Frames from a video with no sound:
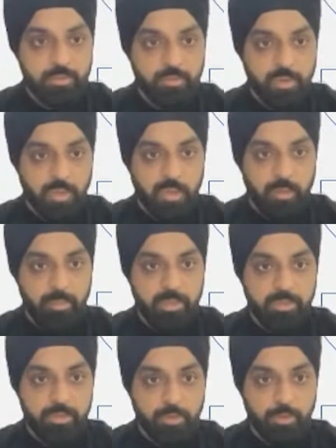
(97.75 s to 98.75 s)
is working a
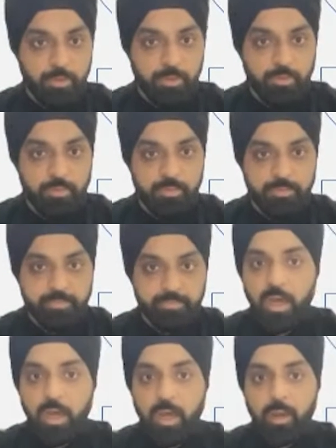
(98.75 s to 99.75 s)
bit slow.
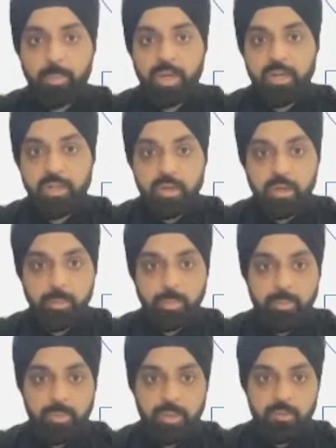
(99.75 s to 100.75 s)
But your
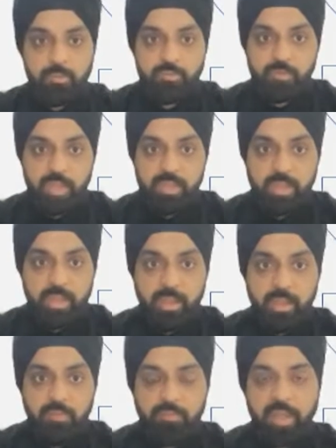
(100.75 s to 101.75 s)
people, when they
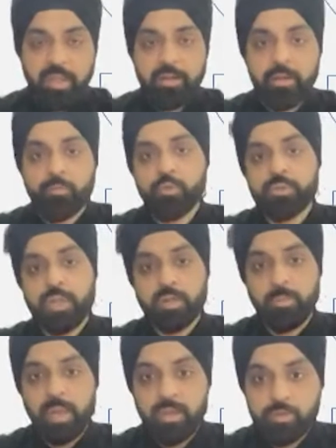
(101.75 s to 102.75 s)
give like interviews at
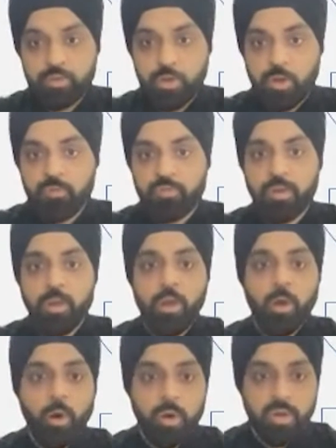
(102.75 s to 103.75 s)
a Microsoft,
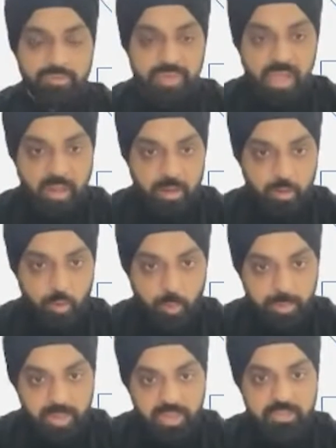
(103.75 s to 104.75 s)
or if there are
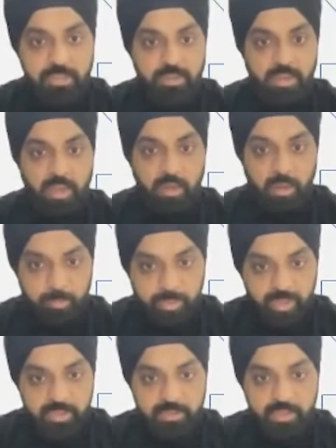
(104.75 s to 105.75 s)
openings in their
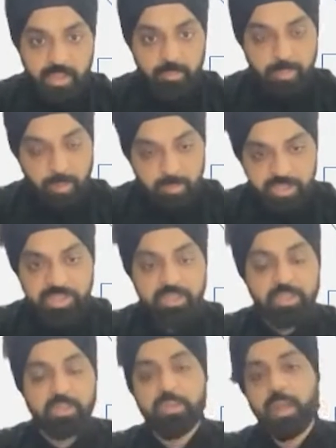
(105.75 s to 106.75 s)
companies, they publish
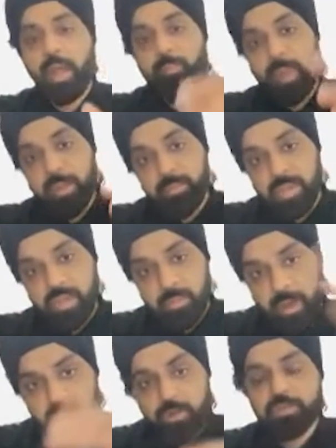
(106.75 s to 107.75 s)
it here. And by
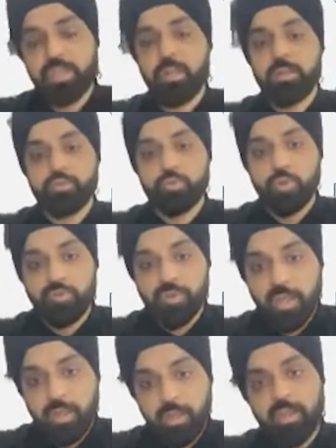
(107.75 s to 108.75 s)
being part of Scalar School of
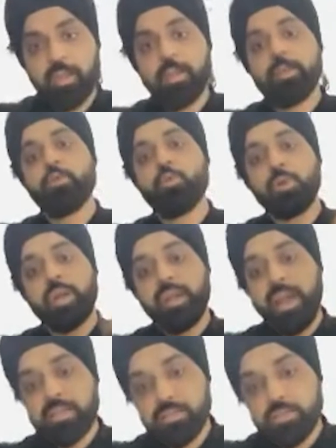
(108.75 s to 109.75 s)
Tech, you
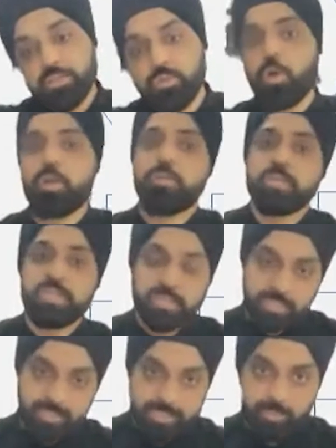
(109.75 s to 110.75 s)
get access to all of these
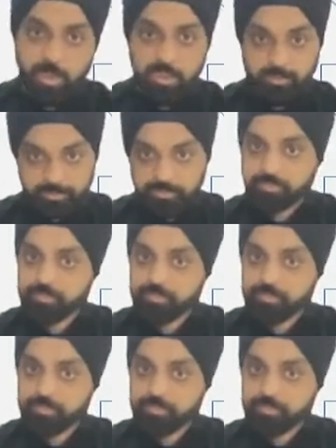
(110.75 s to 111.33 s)
things as well,